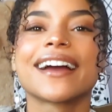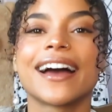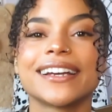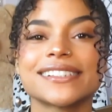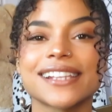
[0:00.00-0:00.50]

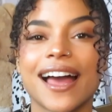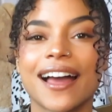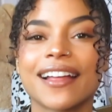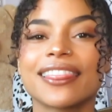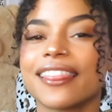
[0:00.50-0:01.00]
Guys,
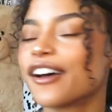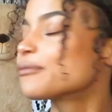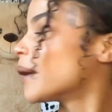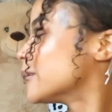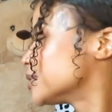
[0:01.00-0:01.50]
I
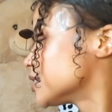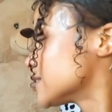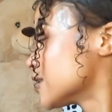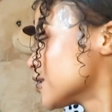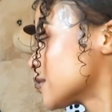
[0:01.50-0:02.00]
love Pep. She's
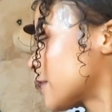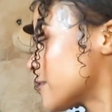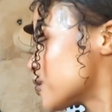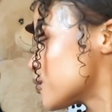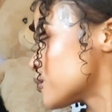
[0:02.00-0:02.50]
literally my
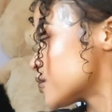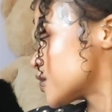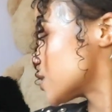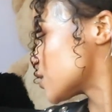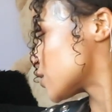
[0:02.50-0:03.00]
muse.
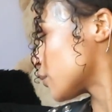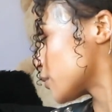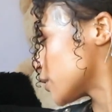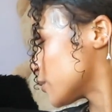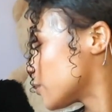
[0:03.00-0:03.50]
She's so
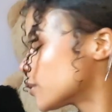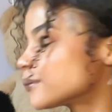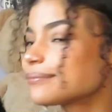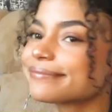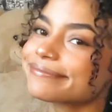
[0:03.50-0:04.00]
cute.
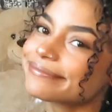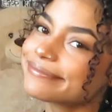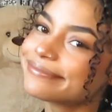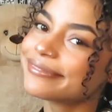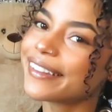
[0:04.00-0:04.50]

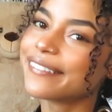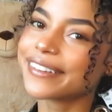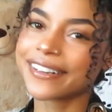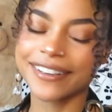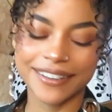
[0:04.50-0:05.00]
Love
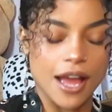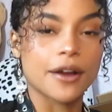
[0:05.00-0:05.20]
her.